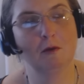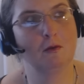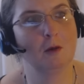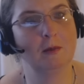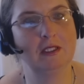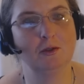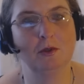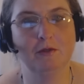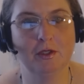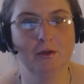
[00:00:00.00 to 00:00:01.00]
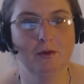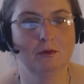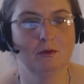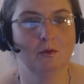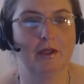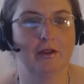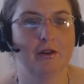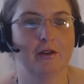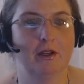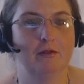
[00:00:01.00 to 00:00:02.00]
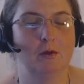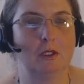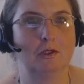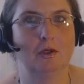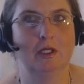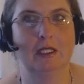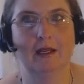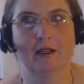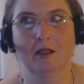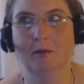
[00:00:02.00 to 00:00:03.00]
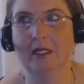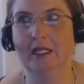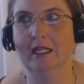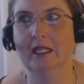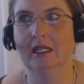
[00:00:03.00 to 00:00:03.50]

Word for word: performance review, whether if you're a student, that could be